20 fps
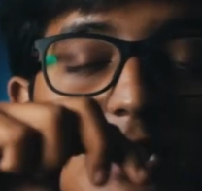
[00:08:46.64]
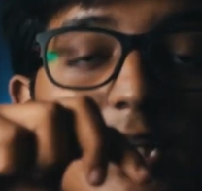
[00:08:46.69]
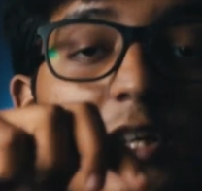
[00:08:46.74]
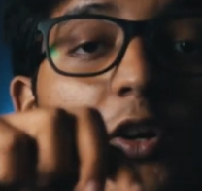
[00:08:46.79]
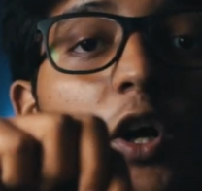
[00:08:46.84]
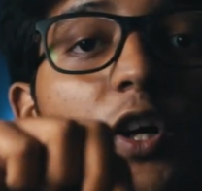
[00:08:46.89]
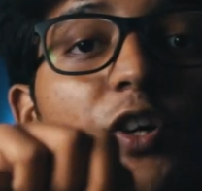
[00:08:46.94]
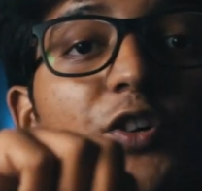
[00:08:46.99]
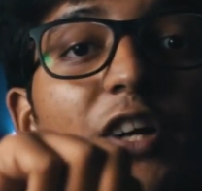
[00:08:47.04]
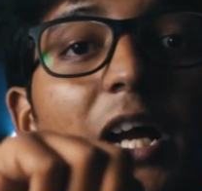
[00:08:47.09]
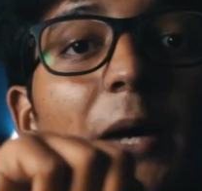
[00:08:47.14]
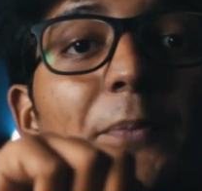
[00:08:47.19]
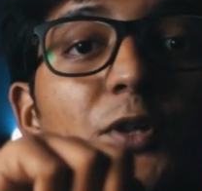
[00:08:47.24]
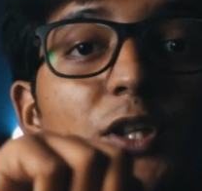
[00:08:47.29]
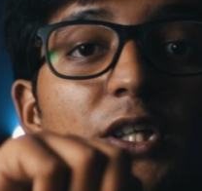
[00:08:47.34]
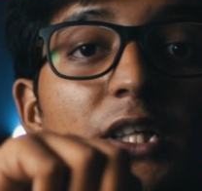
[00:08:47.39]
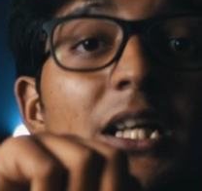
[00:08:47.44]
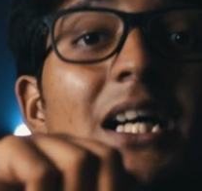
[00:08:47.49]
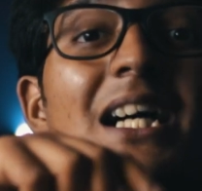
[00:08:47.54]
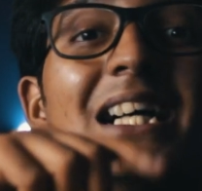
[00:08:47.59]
the
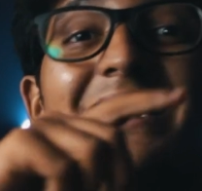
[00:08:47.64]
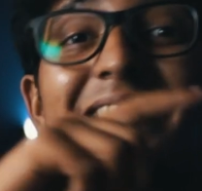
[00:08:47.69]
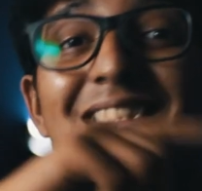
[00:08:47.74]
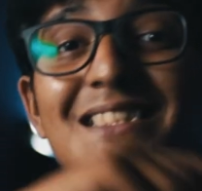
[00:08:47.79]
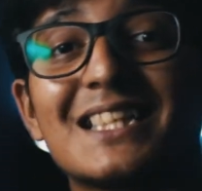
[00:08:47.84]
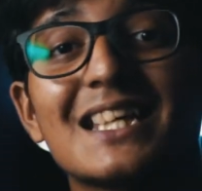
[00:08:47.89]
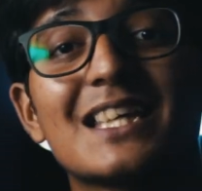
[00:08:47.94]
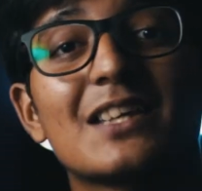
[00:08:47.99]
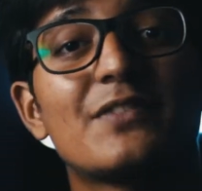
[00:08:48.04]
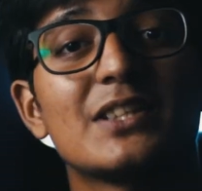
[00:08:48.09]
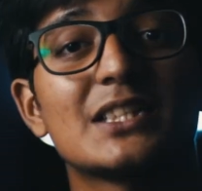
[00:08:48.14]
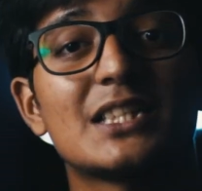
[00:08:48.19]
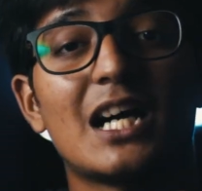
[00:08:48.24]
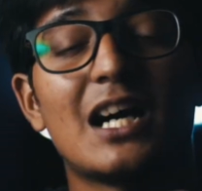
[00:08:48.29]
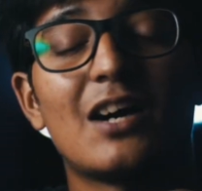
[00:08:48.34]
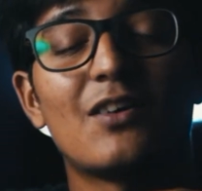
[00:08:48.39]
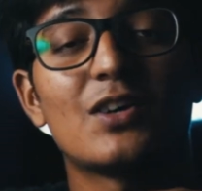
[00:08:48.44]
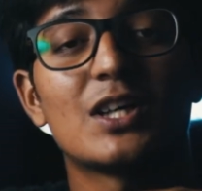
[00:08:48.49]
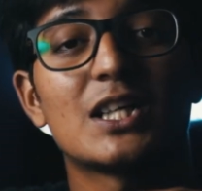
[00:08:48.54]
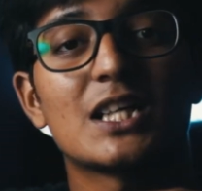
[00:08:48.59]
contraption stick with
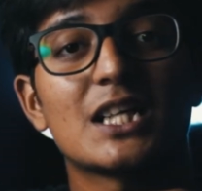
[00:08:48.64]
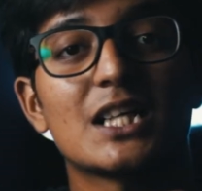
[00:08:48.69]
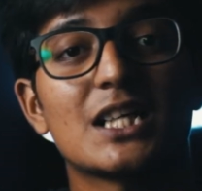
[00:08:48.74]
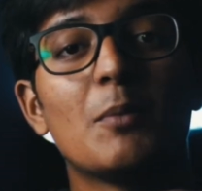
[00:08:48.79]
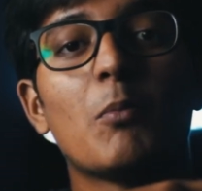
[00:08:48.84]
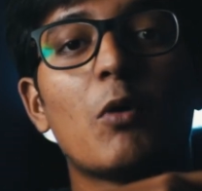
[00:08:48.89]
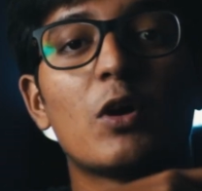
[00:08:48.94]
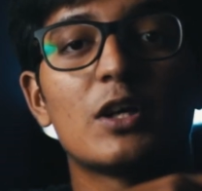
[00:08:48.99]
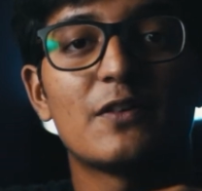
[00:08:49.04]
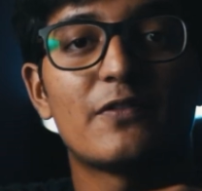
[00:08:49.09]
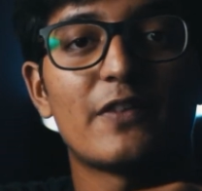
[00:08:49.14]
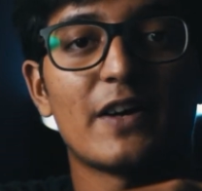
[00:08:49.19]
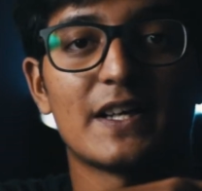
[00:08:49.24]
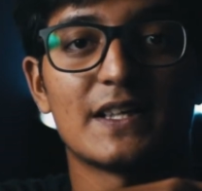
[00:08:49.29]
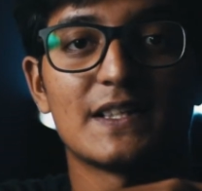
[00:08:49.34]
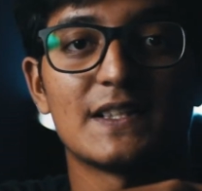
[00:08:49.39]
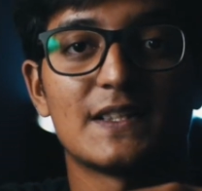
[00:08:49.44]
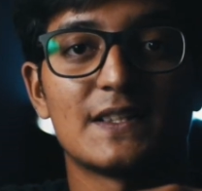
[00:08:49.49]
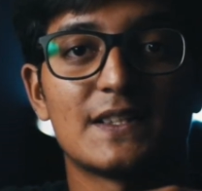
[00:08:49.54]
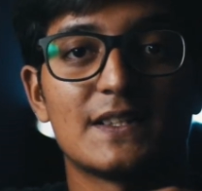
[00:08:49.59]
our modifier?